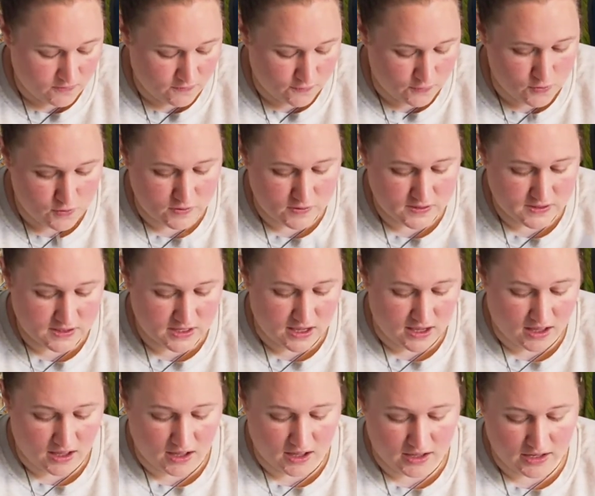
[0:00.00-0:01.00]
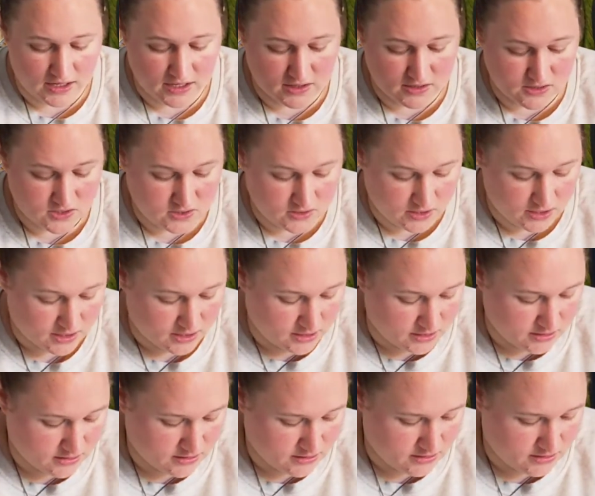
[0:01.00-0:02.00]
foods there are in
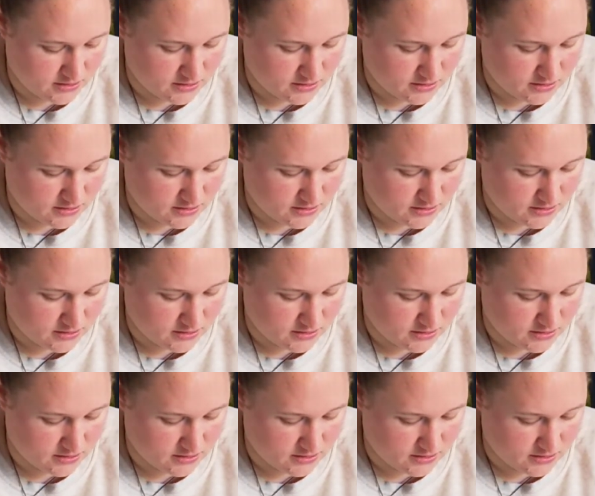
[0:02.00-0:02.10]
Australia.